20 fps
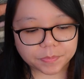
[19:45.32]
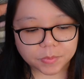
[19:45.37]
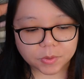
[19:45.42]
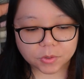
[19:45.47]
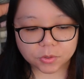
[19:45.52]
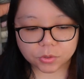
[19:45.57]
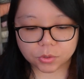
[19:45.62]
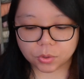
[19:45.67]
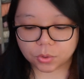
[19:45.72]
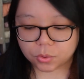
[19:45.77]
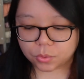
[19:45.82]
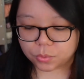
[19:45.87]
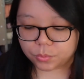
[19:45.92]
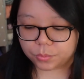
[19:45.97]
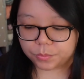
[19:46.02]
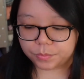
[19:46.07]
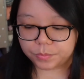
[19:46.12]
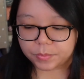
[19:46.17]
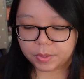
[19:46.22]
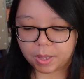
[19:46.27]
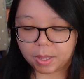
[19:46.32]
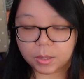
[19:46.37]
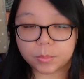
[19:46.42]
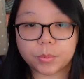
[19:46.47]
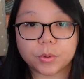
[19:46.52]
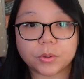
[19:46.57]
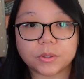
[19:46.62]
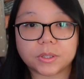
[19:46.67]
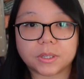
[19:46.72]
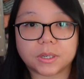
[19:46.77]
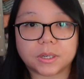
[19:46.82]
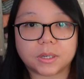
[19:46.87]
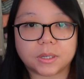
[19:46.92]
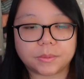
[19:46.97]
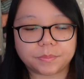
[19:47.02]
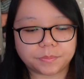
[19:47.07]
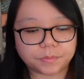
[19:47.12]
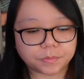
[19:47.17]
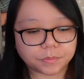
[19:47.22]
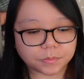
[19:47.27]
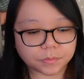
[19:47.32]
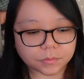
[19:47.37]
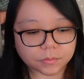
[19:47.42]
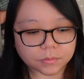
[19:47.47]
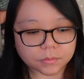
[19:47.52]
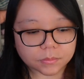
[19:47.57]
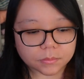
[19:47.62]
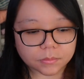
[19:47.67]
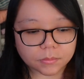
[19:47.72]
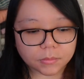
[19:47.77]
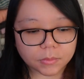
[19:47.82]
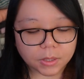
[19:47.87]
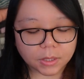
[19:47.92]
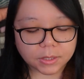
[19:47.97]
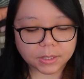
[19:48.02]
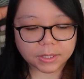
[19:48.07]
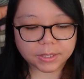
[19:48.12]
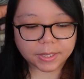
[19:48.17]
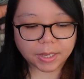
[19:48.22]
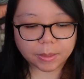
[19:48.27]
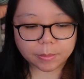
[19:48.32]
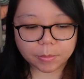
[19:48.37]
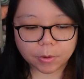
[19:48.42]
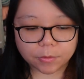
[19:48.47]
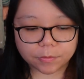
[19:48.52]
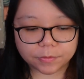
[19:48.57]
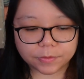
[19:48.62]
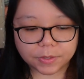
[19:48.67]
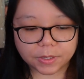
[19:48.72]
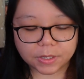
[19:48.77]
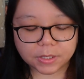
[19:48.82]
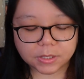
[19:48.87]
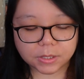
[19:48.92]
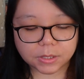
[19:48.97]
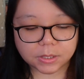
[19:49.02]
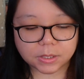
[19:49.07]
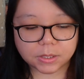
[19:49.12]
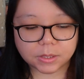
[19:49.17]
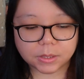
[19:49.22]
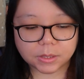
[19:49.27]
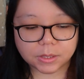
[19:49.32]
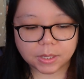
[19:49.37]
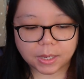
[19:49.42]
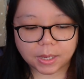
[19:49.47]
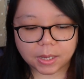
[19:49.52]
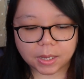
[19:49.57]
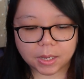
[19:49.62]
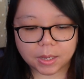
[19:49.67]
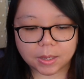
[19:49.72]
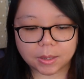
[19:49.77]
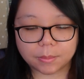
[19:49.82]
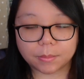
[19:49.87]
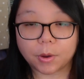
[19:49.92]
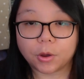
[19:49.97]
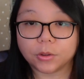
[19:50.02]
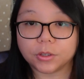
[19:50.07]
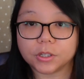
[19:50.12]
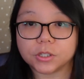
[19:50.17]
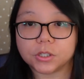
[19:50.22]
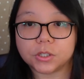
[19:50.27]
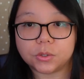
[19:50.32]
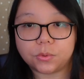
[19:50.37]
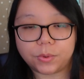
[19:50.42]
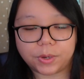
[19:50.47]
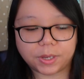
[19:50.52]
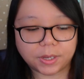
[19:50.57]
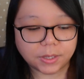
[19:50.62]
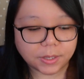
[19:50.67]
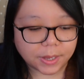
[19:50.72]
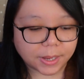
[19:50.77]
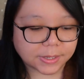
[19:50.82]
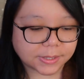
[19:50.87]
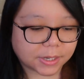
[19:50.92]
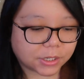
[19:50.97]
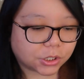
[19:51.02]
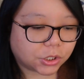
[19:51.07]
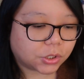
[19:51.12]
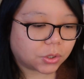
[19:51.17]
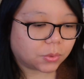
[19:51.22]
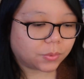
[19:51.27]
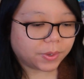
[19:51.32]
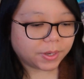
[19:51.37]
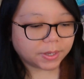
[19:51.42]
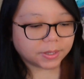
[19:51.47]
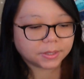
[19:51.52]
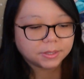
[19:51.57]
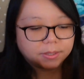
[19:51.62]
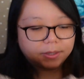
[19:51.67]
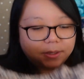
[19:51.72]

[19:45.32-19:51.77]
So I'll put the name of this on the screen as I show it.